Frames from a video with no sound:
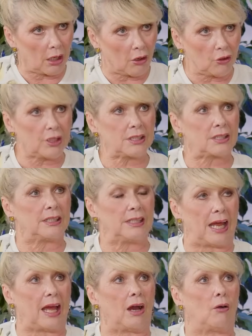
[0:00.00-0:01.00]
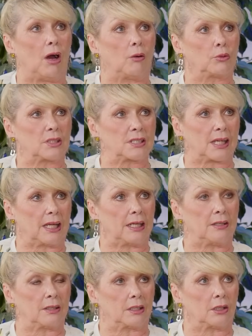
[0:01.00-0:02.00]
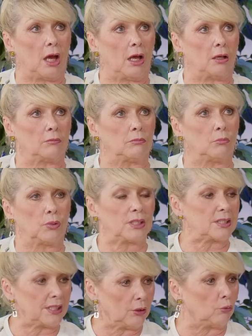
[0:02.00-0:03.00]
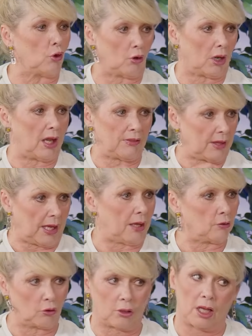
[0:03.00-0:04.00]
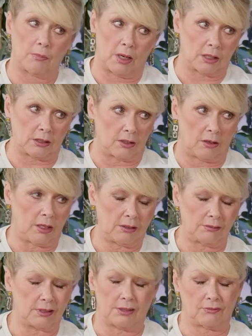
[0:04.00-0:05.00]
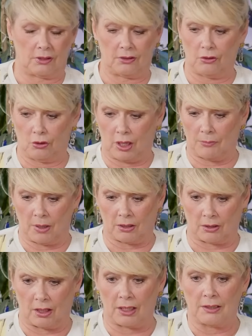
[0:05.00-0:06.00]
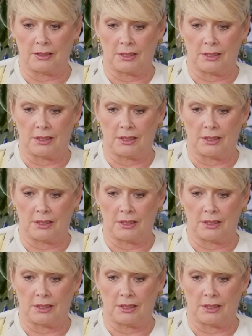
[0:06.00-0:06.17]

honestly now I would say that um, we're still not like that, not like Mike and I, never, not like Mike and I.